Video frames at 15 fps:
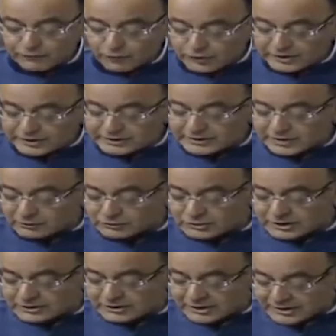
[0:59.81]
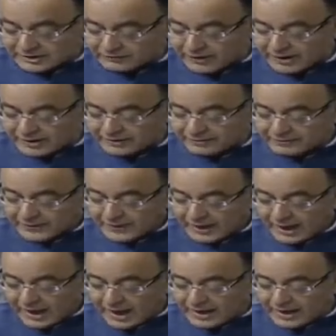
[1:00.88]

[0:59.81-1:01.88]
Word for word: by 14,031